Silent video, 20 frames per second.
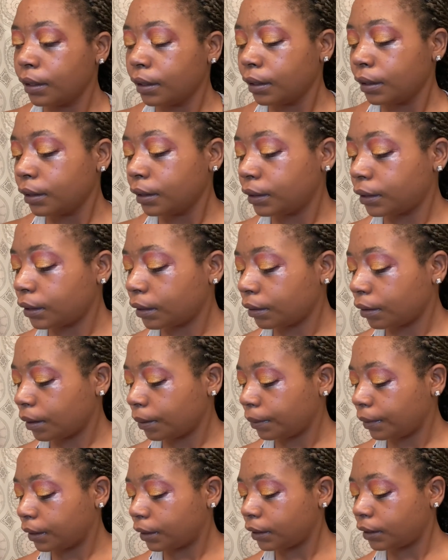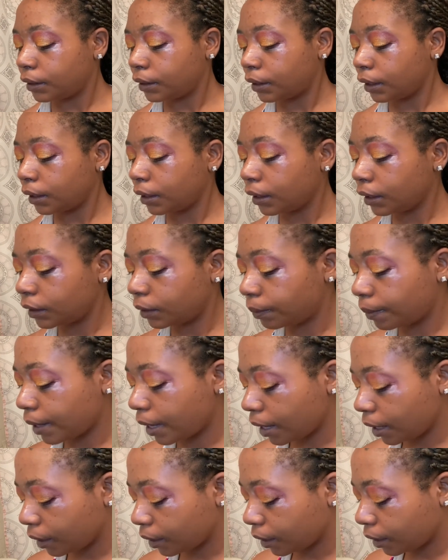So I'm gonna stick this
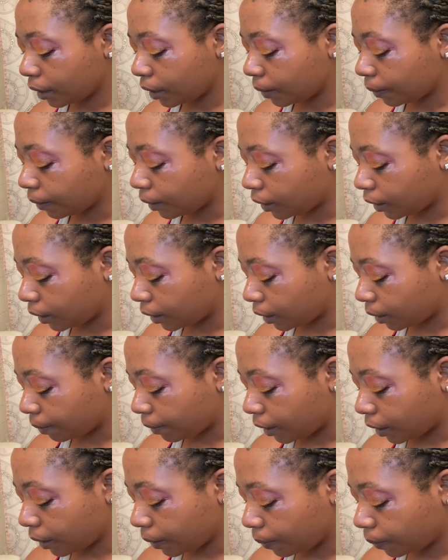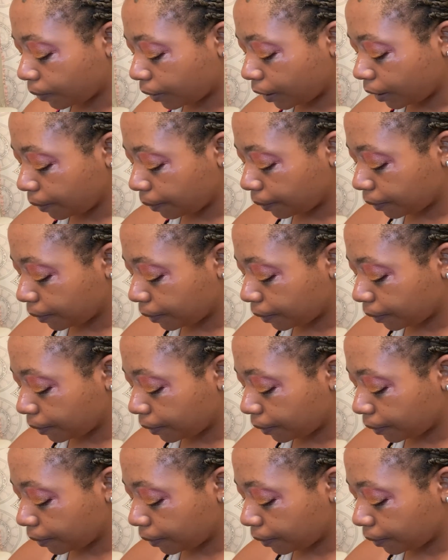back, and I'm gonna get a makeup wipe.